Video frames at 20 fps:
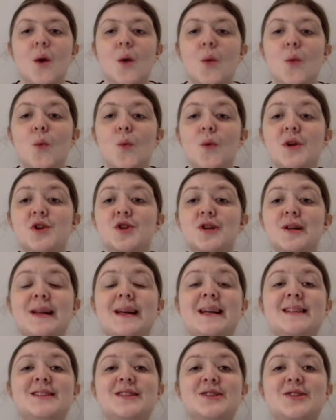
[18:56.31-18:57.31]
Which
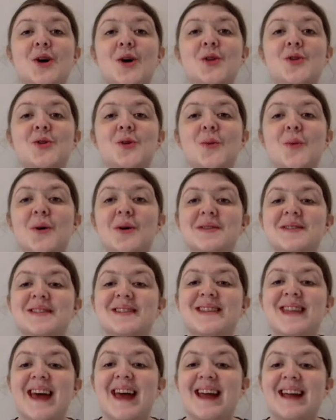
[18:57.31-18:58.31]
leads us on to what's
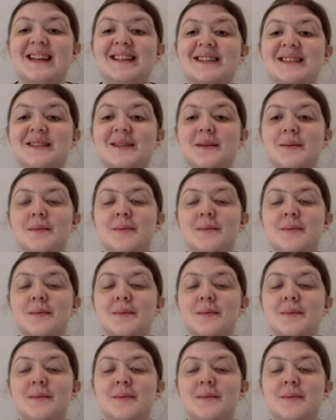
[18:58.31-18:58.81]
next.